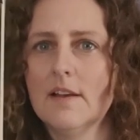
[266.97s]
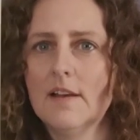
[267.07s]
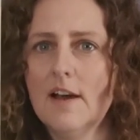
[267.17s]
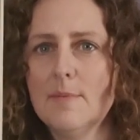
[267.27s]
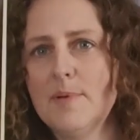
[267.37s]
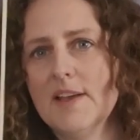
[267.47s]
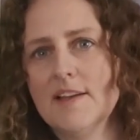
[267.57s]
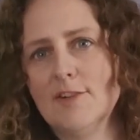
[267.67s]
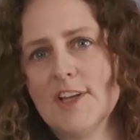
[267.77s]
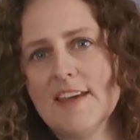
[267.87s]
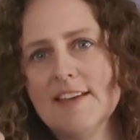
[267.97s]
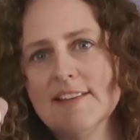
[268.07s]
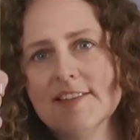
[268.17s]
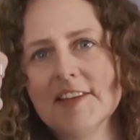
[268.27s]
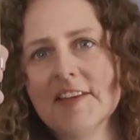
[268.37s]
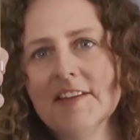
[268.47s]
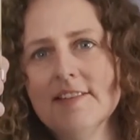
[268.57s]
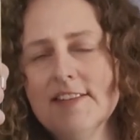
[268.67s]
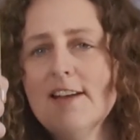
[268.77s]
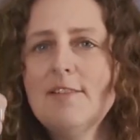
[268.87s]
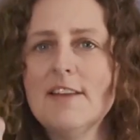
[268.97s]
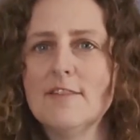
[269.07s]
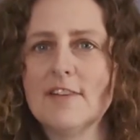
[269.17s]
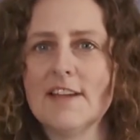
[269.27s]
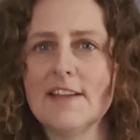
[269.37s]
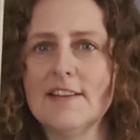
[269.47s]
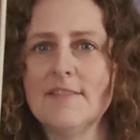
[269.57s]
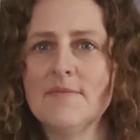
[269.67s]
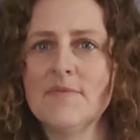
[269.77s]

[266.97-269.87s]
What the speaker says: up like a rocket, down like the rain,